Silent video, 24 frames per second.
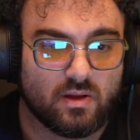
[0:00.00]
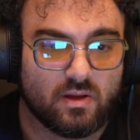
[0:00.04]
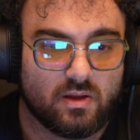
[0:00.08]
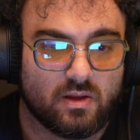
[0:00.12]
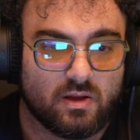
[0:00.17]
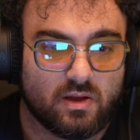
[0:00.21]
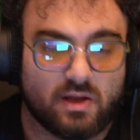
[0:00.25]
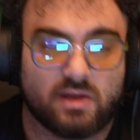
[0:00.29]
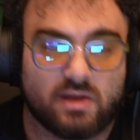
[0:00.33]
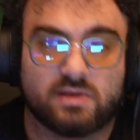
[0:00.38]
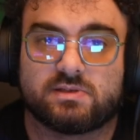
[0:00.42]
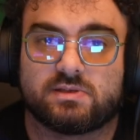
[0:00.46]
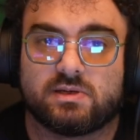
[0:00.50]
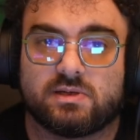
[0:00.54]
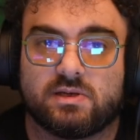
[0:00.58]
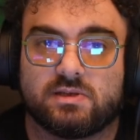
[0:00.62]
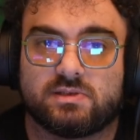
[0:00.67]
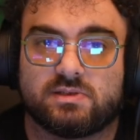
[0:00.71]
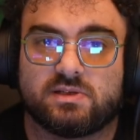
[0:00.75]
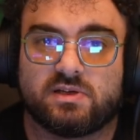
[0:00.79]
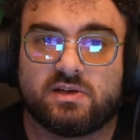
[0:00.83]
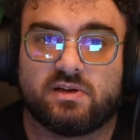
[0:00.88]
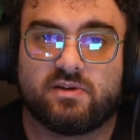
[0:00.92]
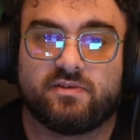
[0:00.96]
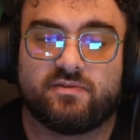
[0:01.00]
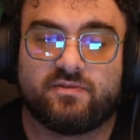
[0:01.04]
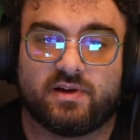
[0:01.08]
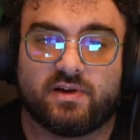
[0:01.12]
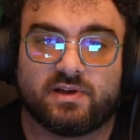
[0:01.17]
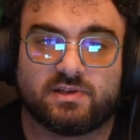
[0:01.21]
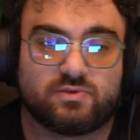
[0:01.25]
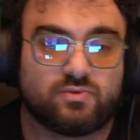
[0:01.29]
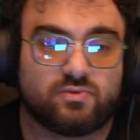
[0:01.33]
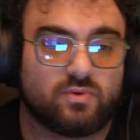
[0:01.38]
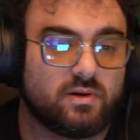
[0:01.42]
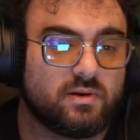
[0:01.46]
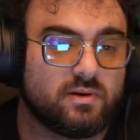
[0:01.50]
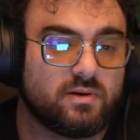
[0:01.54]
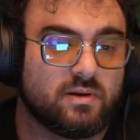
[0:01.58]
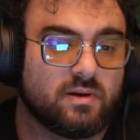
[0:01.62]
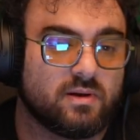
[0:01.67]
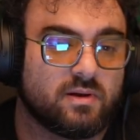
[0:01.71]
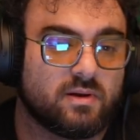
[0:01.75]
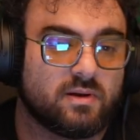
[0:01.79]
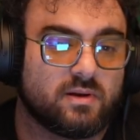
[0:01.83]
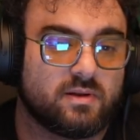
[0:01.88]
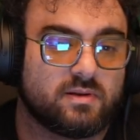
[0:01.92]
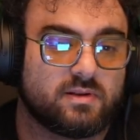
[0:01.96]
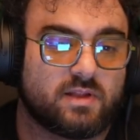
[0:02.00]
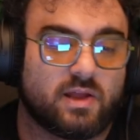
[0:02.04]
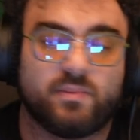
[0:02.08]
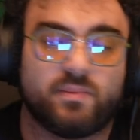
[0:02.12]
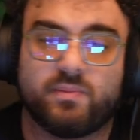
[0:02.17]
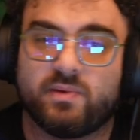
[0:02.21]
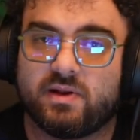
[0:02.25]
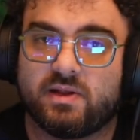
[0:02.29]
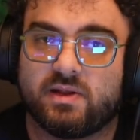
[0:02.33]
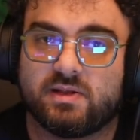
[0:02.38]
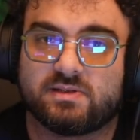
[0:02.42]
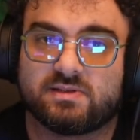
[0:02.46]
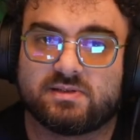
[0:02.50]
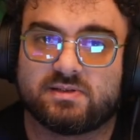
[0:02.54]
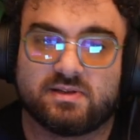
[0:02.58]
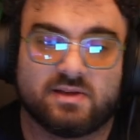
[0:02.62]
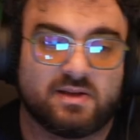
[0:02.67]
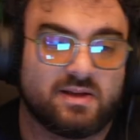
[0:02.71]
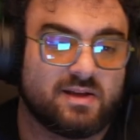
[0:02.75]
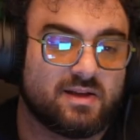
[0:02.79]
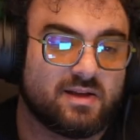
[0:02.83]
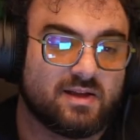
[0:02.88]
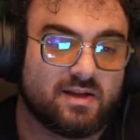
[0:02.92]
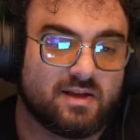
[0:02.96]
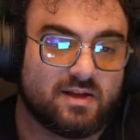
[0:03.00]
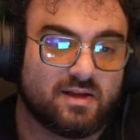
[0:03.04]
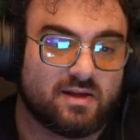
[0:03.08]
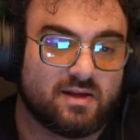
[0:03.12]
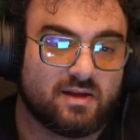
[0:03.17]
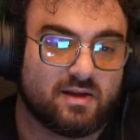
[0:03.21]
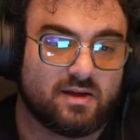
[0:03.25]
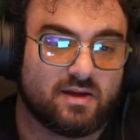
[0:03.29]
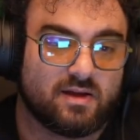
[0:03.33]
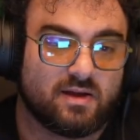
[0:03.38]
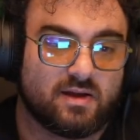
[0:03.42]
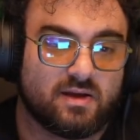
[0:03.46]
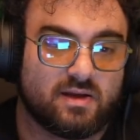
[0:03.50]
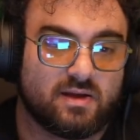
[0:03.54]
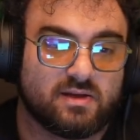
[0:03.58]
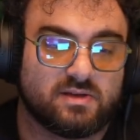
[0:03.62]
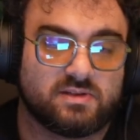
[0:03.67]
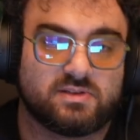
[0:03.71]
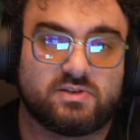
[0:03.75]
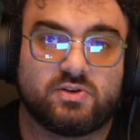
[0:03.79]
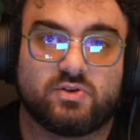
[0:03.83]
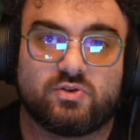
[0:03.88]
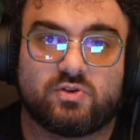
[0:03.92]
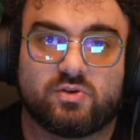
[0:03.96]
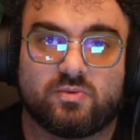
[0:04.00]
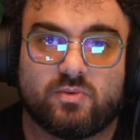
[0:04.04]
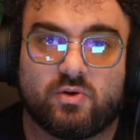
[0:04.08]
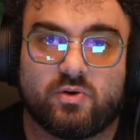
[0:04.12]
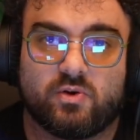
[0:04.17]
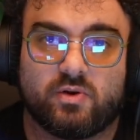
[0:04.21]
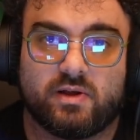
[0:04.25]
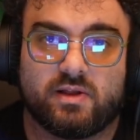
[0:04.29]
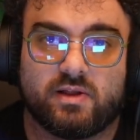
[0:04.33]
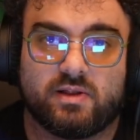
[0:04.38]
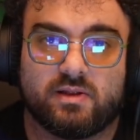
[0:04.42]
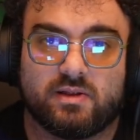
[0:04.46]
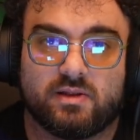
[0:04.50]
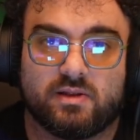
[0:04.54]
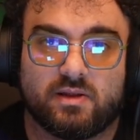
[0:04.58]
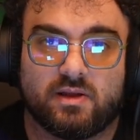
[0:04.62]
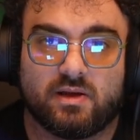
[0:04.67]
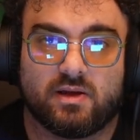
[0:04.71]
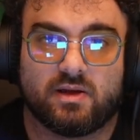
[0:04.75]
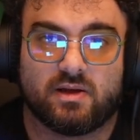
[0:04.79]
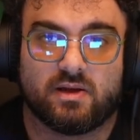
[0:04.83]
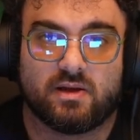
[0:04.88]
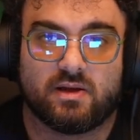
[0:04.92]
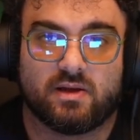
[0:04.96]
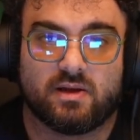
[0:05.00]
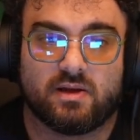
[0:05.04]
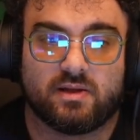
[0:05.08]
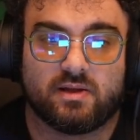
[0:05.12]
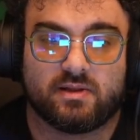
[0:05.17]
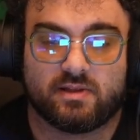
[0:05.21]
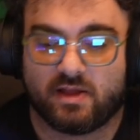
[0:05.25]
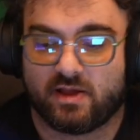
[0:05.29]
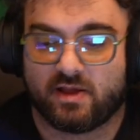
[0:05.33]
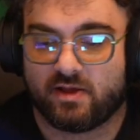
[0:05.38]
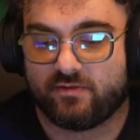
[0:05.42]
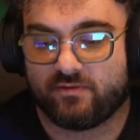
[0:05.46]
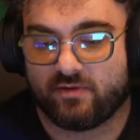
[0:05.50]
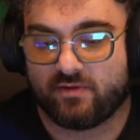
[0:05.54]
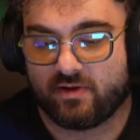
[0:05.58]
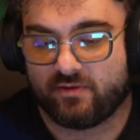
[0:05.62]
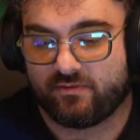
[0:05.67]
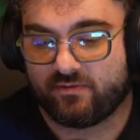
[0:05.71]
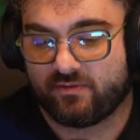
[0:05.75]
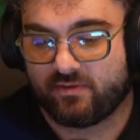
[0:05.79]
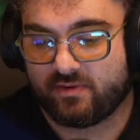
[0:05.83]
It's easy, fast one, 10 minutes. See you tomorrow in day 5.